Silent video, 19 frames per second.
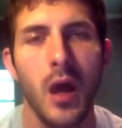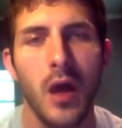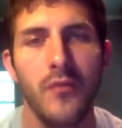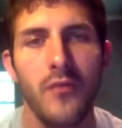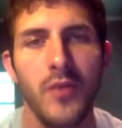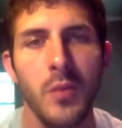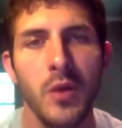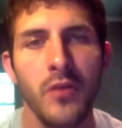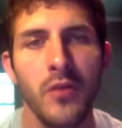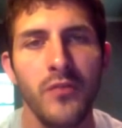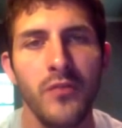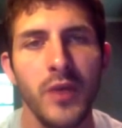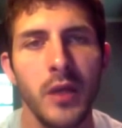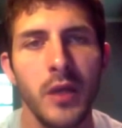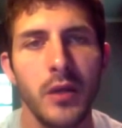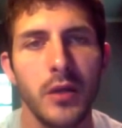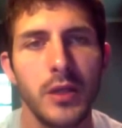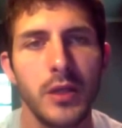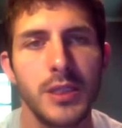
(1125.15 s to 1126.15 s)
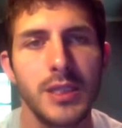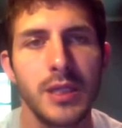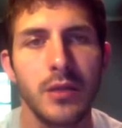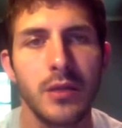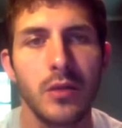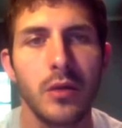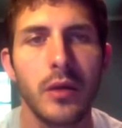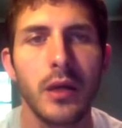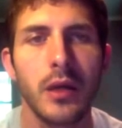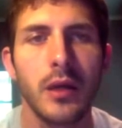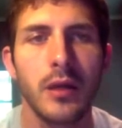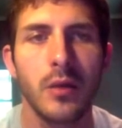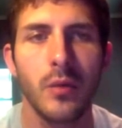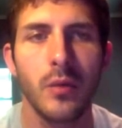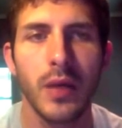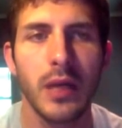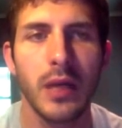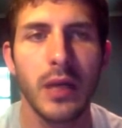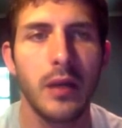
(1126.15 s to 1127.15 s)
A female figure is seen looking in the
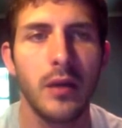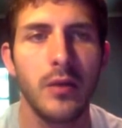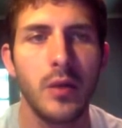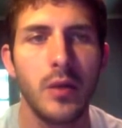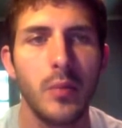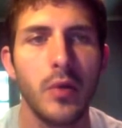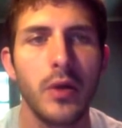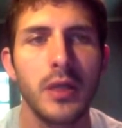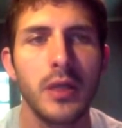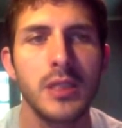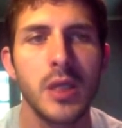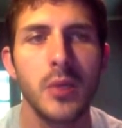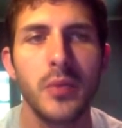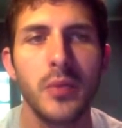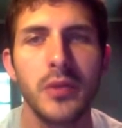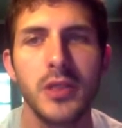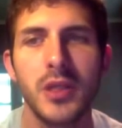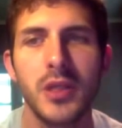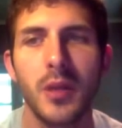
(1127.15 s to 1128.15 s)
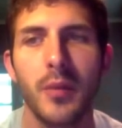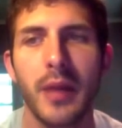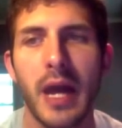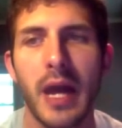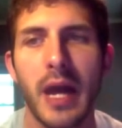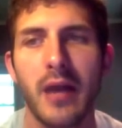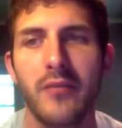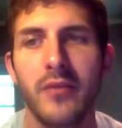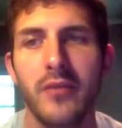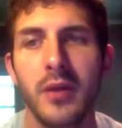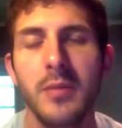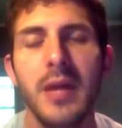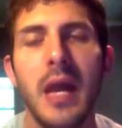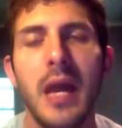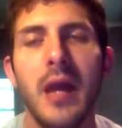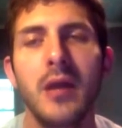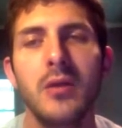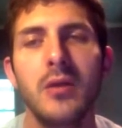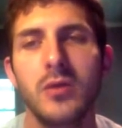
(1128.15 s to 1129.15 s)
window. The book is open to the black flame
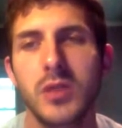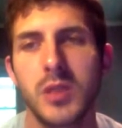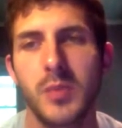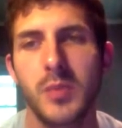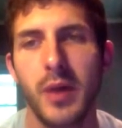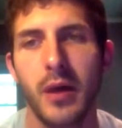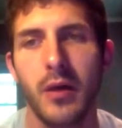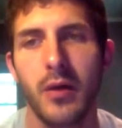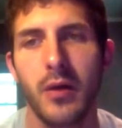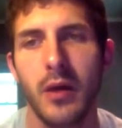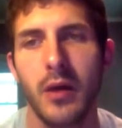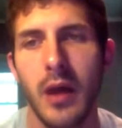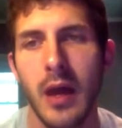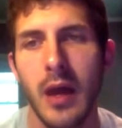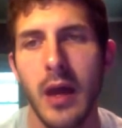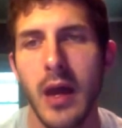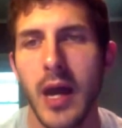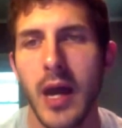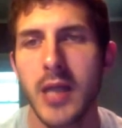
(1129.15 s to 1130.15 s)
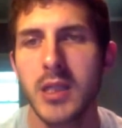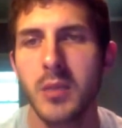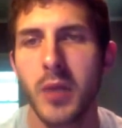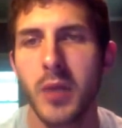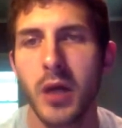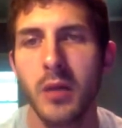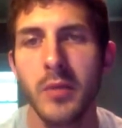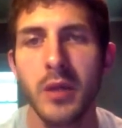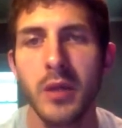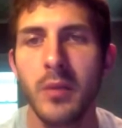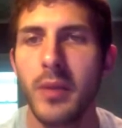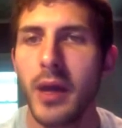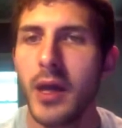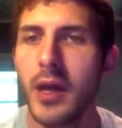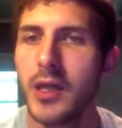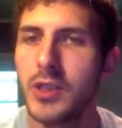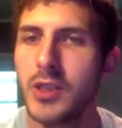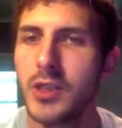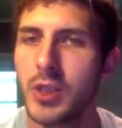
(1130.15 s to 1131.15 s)
candle spell. At the bottom of the
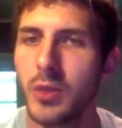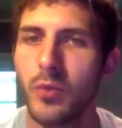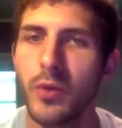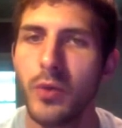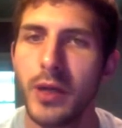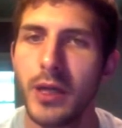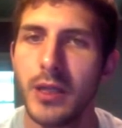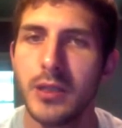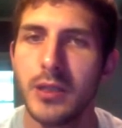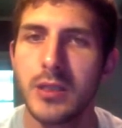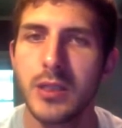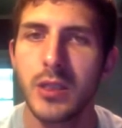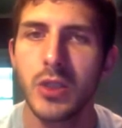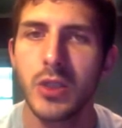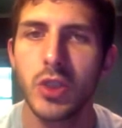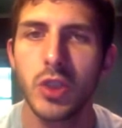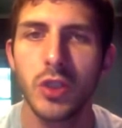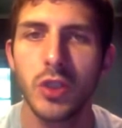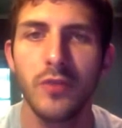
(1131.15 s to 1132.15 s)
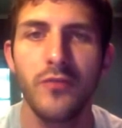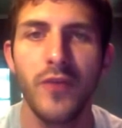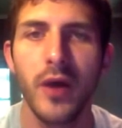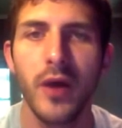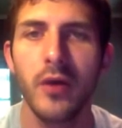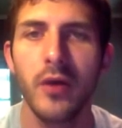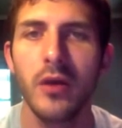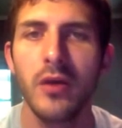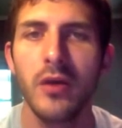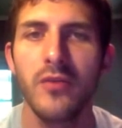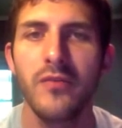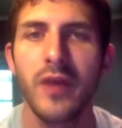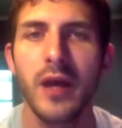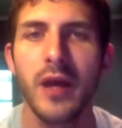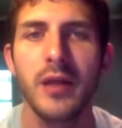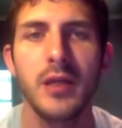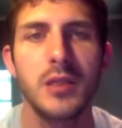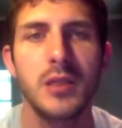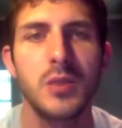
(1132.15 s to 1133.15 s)
page it reads, should failure
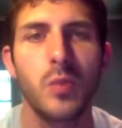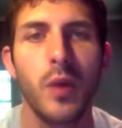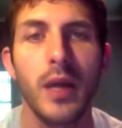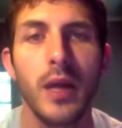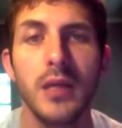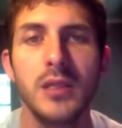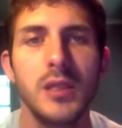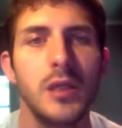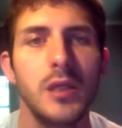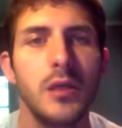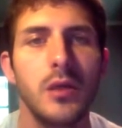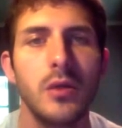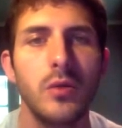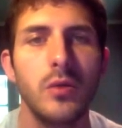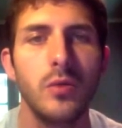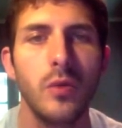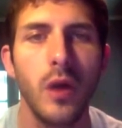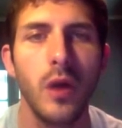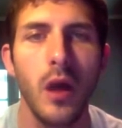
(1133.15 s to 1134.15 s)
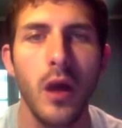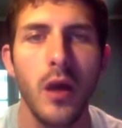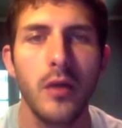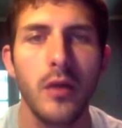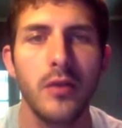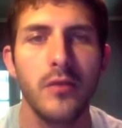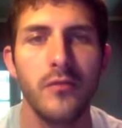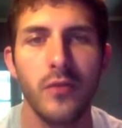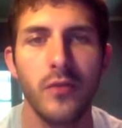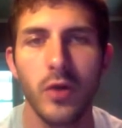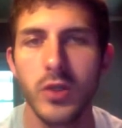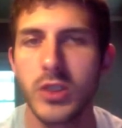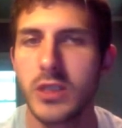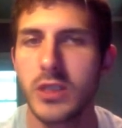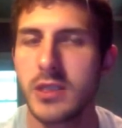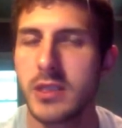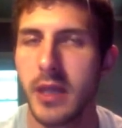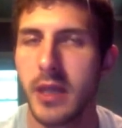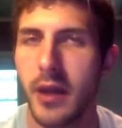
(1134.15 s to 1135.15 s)
find its way to you, the
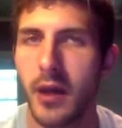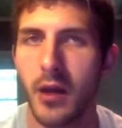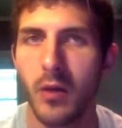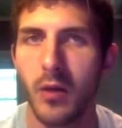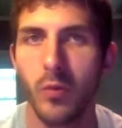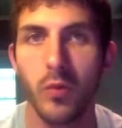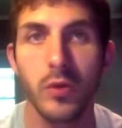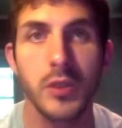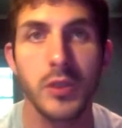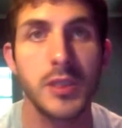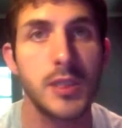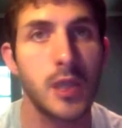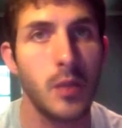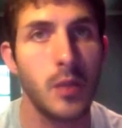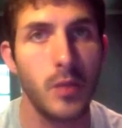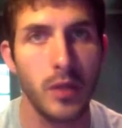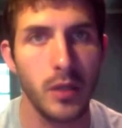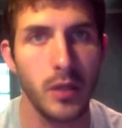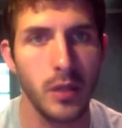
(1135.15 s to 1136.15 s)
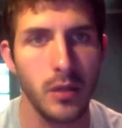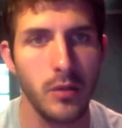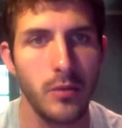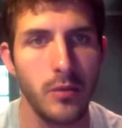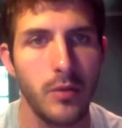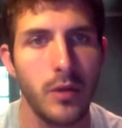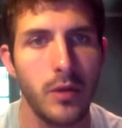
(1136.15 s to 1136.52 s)
virgin's heir will summon you.